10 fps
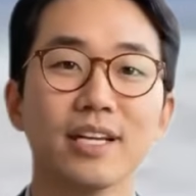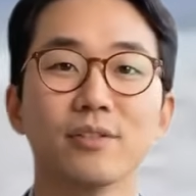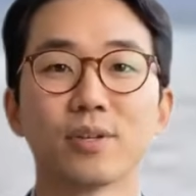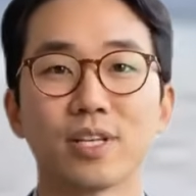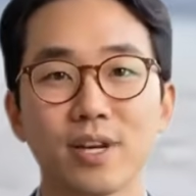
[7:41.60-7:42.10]

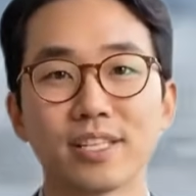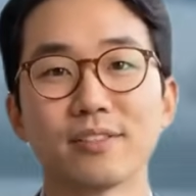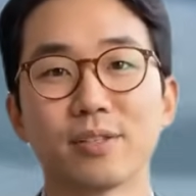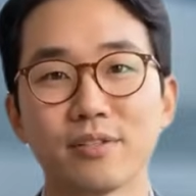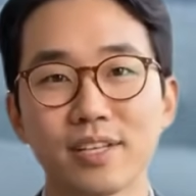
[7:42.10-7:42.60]
launching
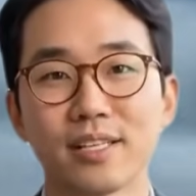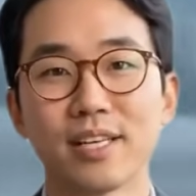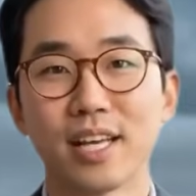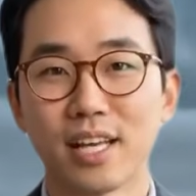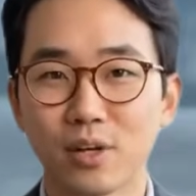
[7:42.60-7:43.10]
coordinated
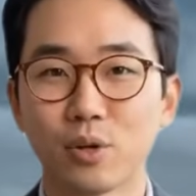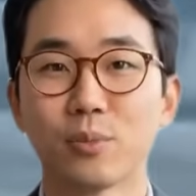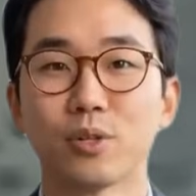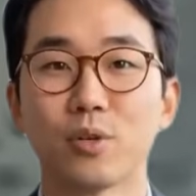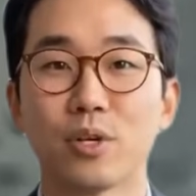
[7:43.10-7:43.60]
strikes from
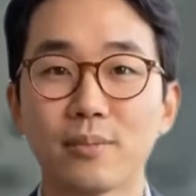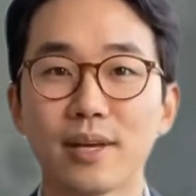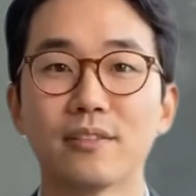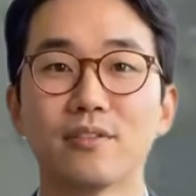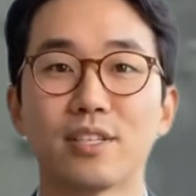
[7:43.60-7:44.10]
different
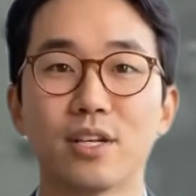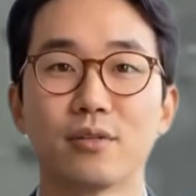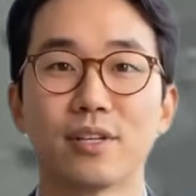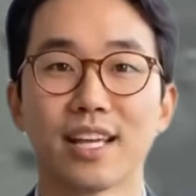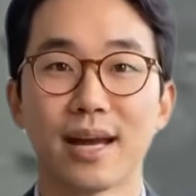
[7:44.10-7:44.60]
vectors to
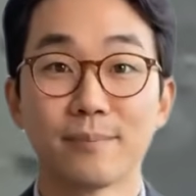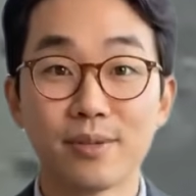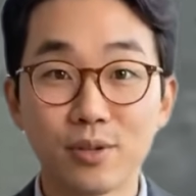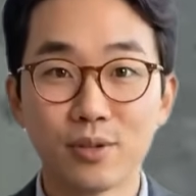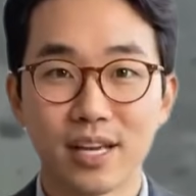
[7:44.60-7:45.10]

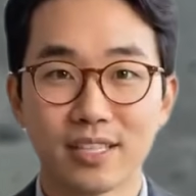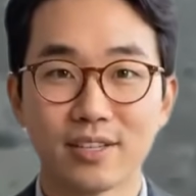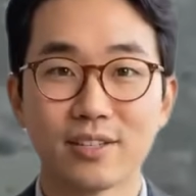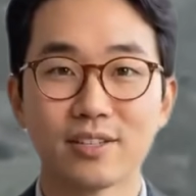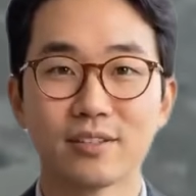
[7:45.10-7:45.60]
complicate our
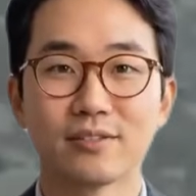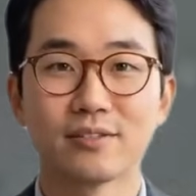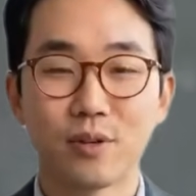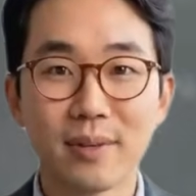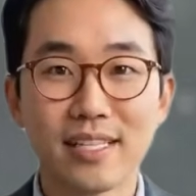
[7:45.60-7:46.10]
defense.
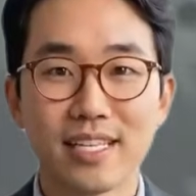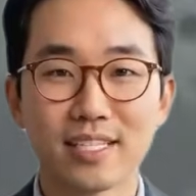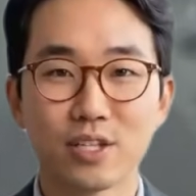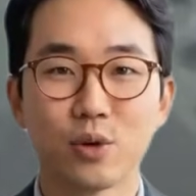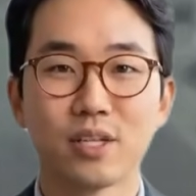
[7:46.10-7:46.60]

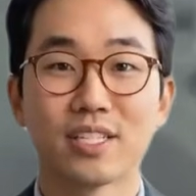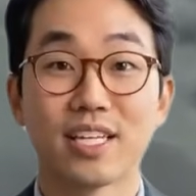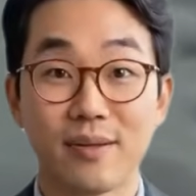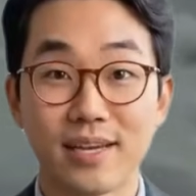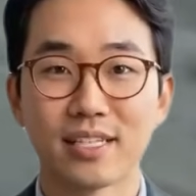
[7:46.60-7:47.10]
But our
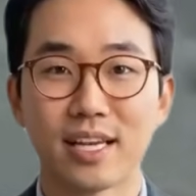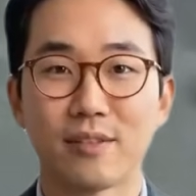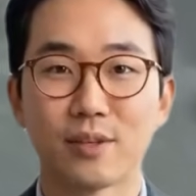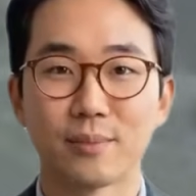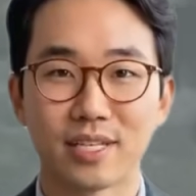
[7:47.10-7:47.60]
defensive layout was
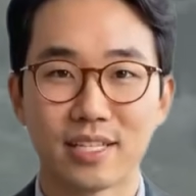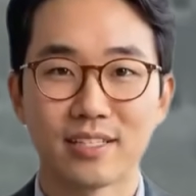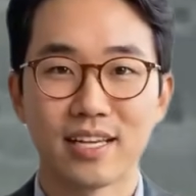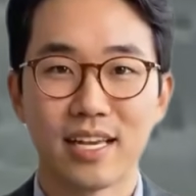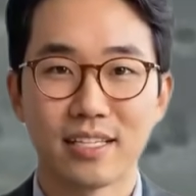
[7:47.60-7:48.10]
prepared.
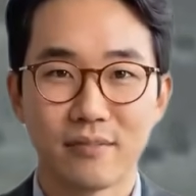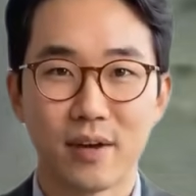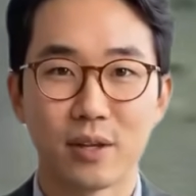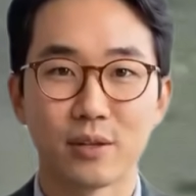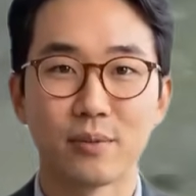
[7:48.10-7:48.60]

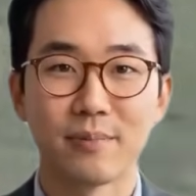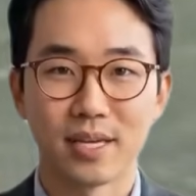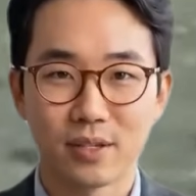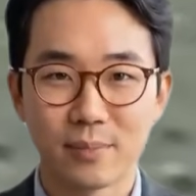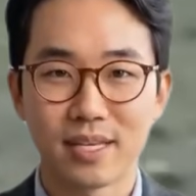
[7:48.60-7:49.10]
Our
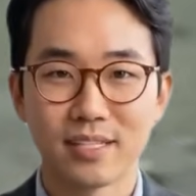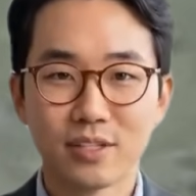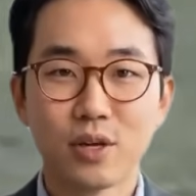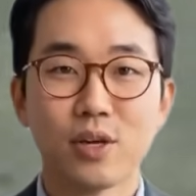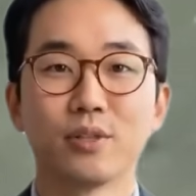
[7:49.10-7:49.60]
artillery pounded
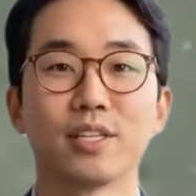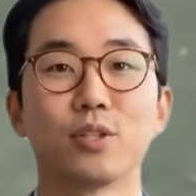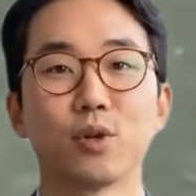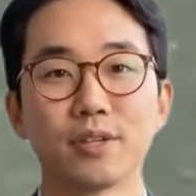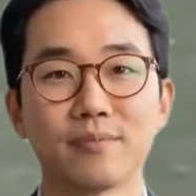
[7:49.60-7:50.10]
the breakthrough
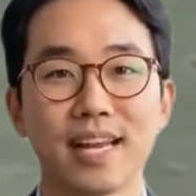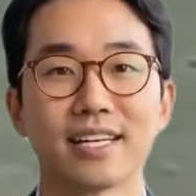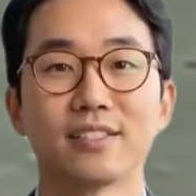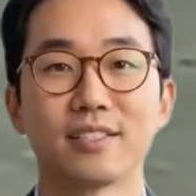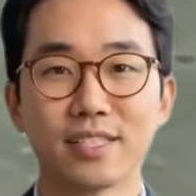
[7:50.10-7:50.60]
sector.
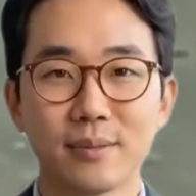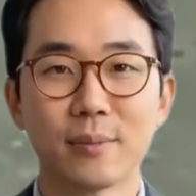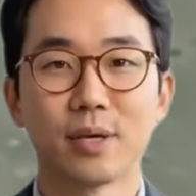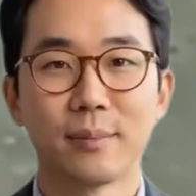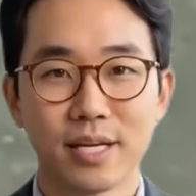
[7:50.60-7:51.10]
One
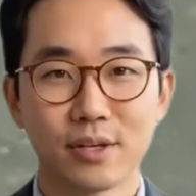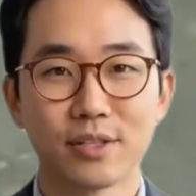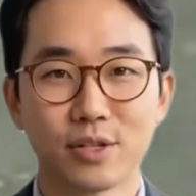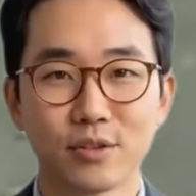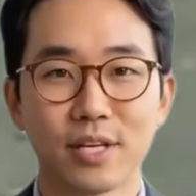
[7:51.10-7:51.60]
armored
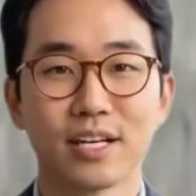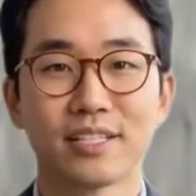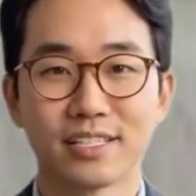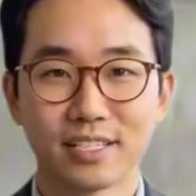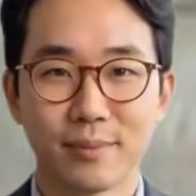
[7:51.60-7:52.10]
transport
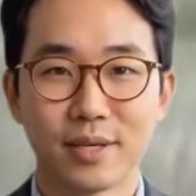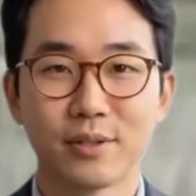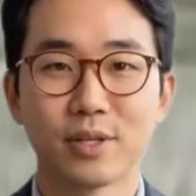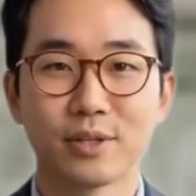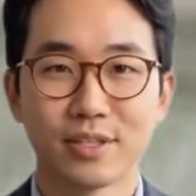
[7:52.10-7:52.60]
shrugged off a
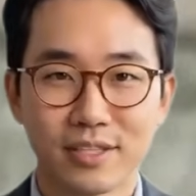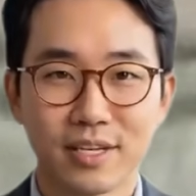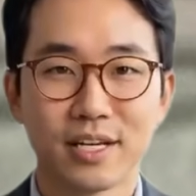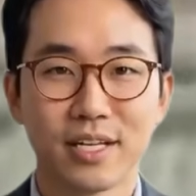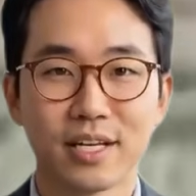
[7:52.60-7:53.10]
near
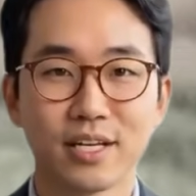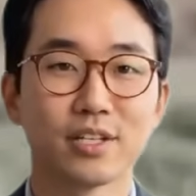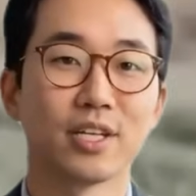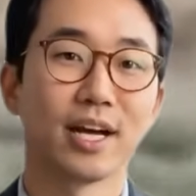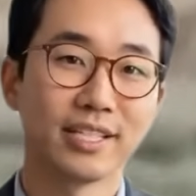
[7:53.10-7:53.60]
miss, only to hit
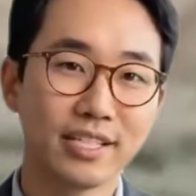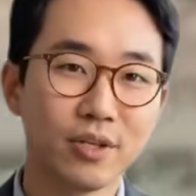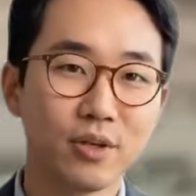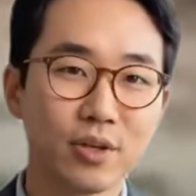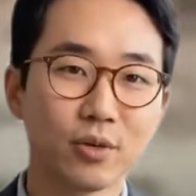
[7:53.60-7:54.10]
our
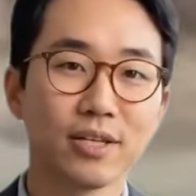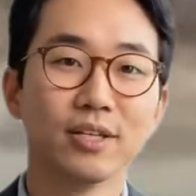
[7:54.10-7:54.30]
minefield.